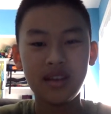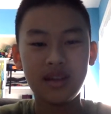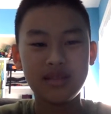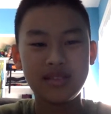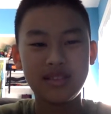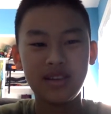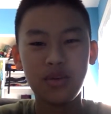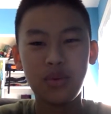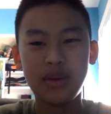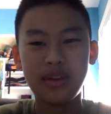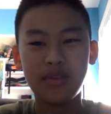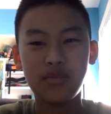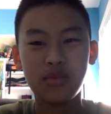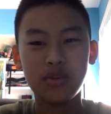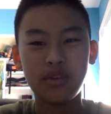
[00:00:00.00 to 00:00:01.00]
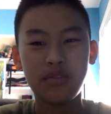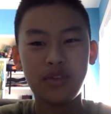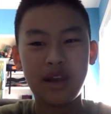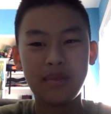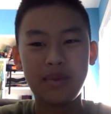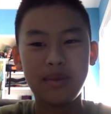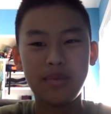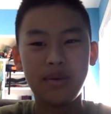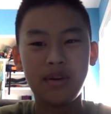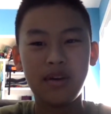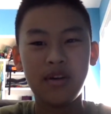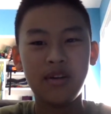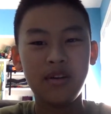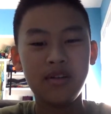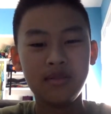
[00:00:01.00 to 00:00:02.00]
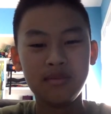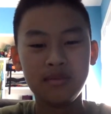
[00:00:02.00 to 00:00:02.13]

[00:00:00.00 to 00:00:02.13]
Still waiting for the 5 people.